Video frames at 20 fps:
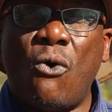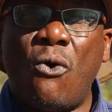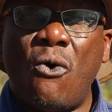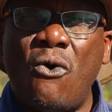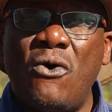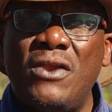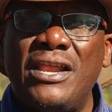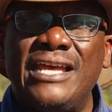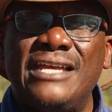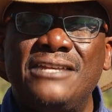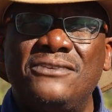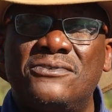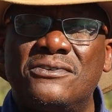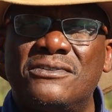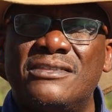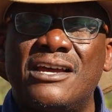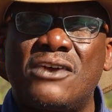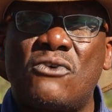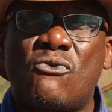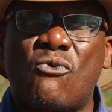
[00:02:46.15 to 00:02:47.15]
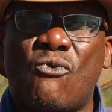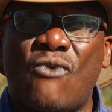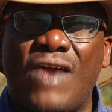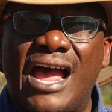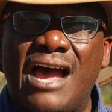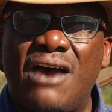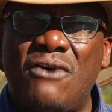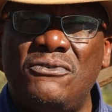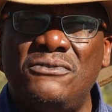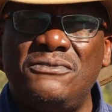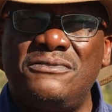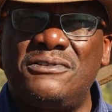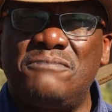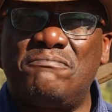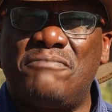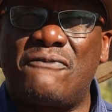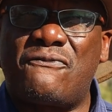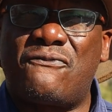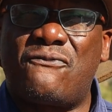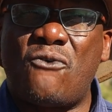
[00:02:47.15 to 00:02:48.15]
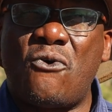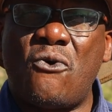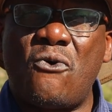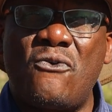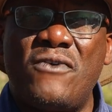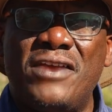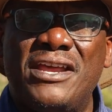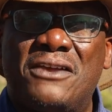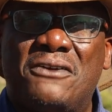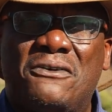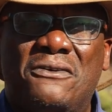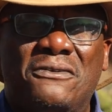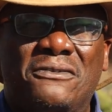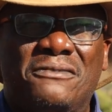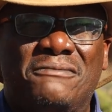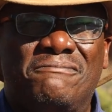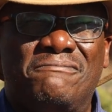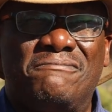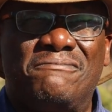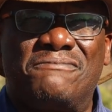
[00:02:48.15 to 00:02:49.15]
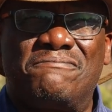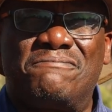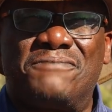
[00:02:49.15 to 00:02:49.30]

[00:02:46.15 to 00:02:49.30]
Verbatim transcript: all into the ground before it could